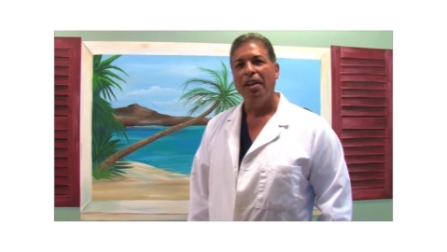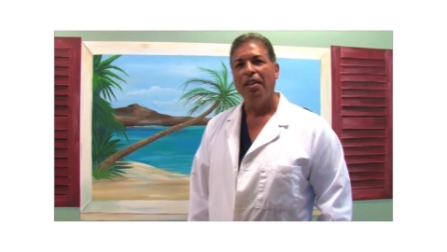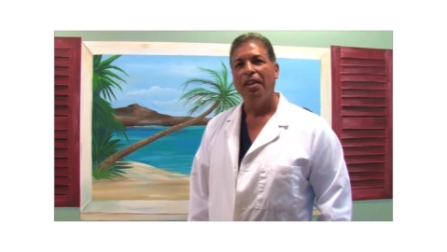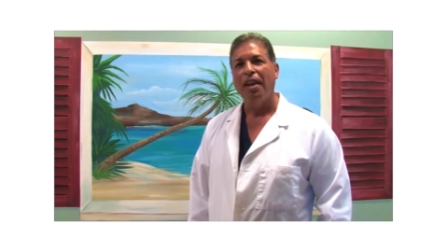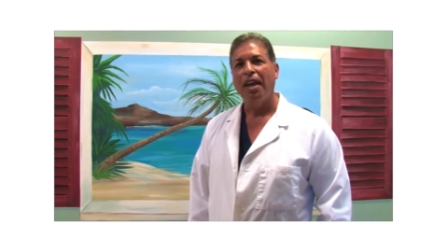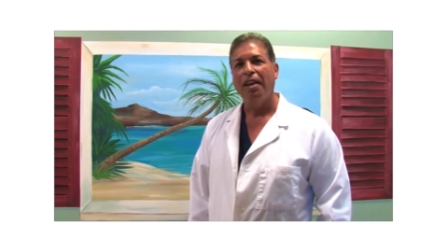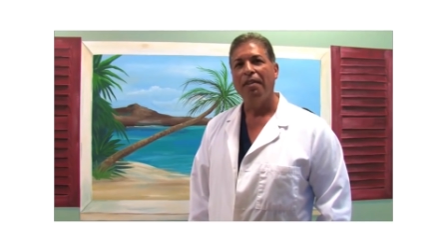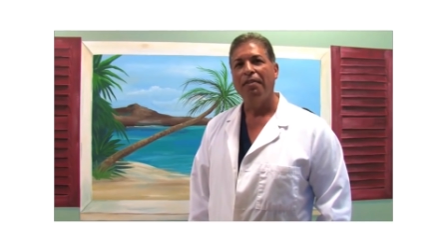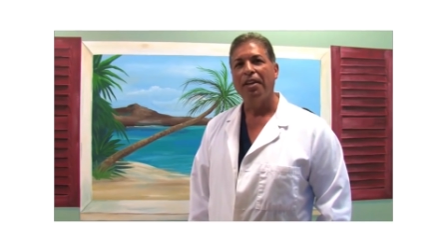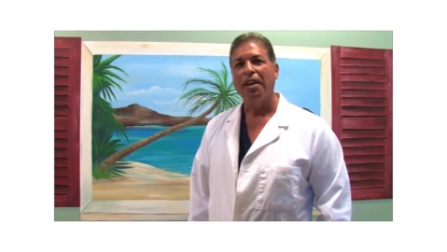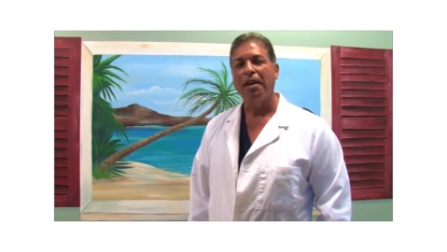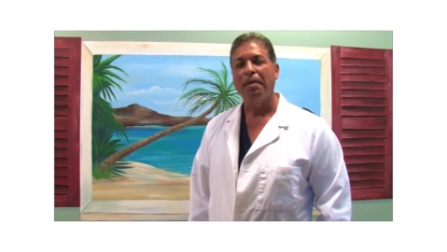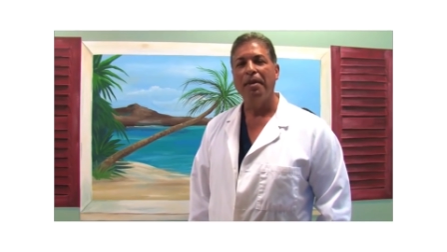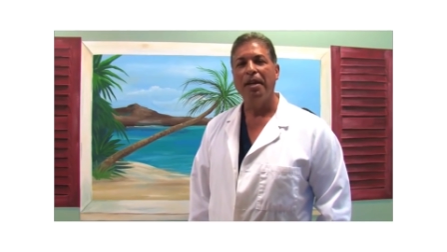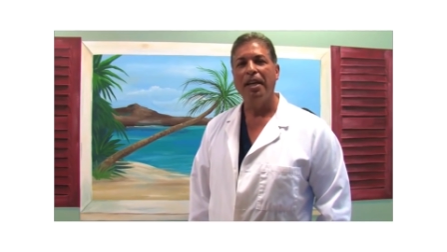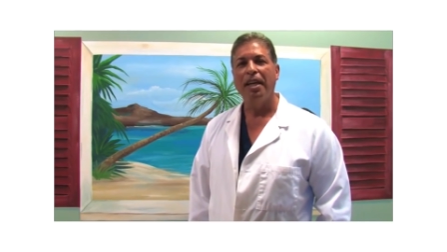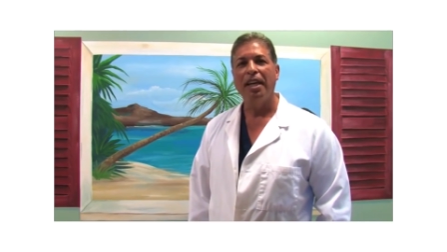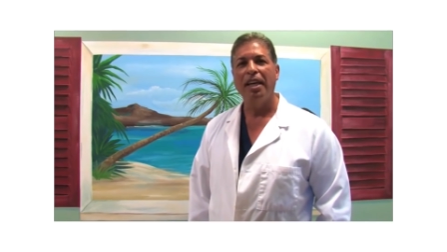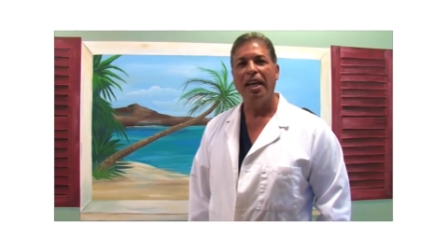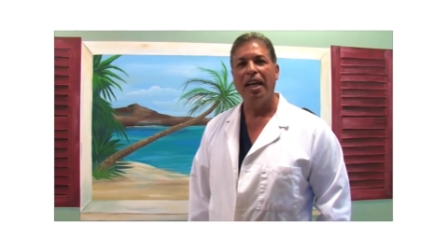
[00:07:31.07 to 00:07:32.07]
They have come
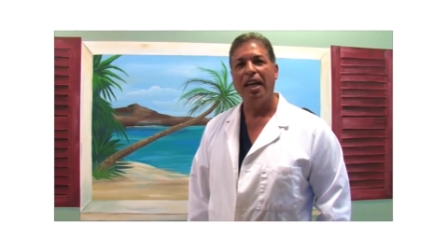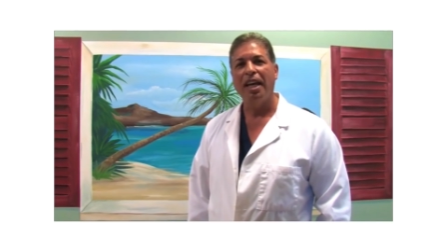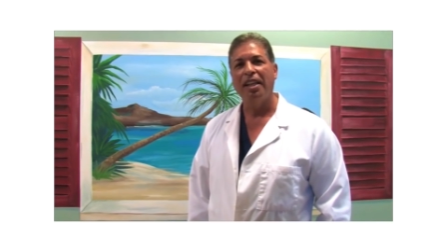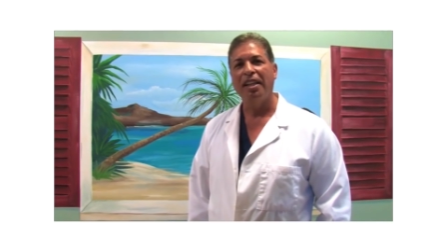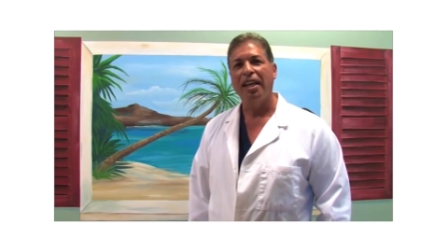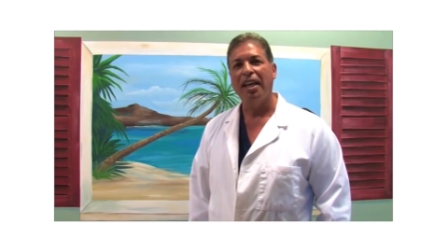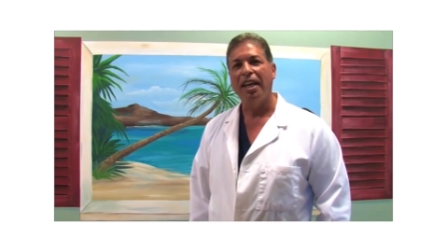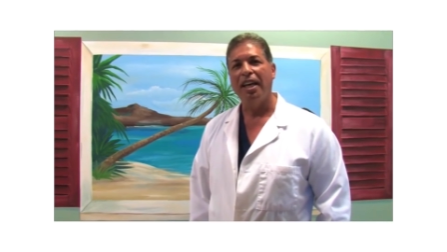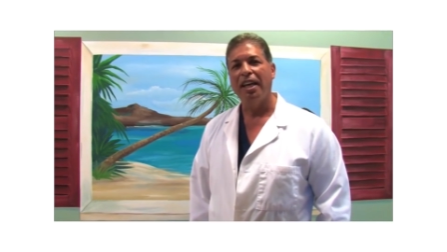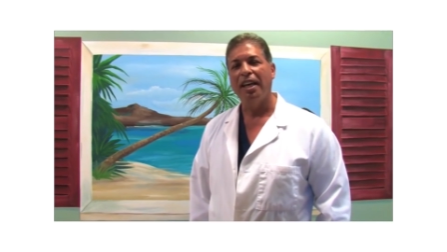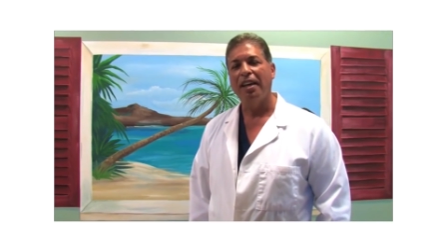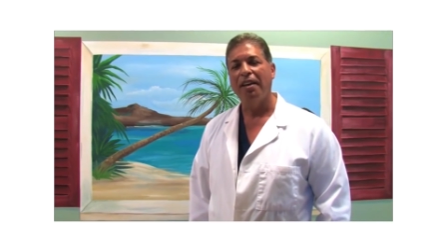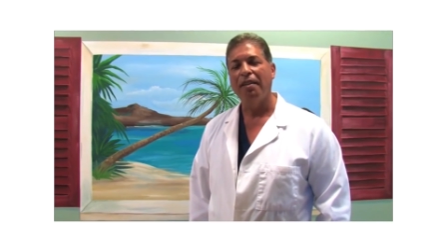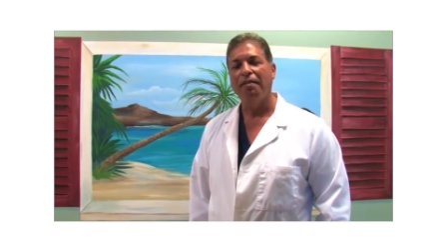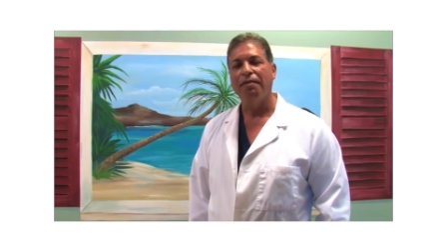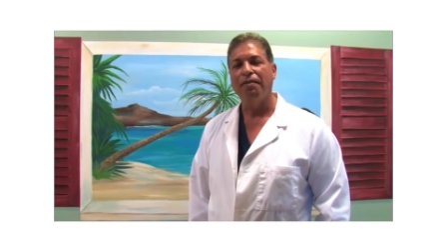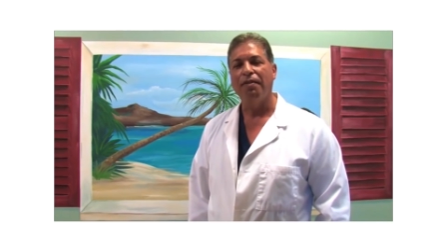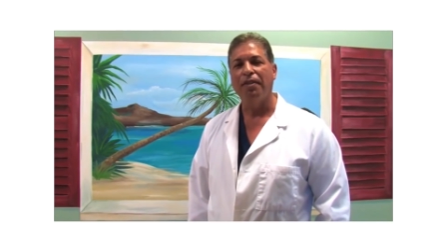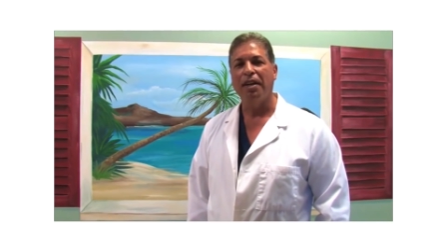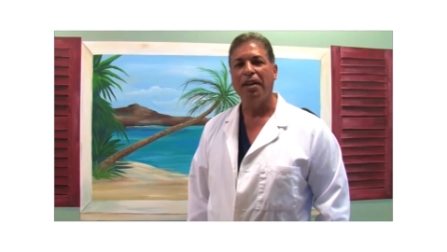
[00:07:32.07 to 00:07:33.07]
in and they
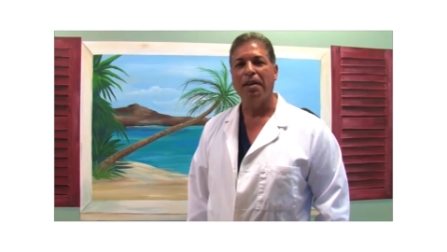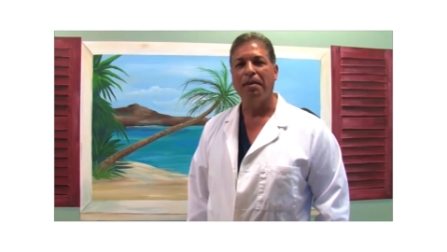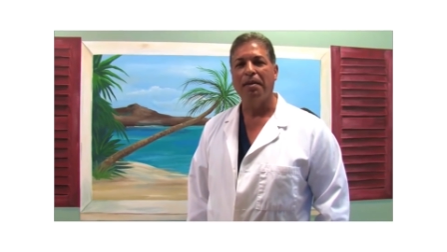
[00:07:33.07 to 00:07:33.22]
have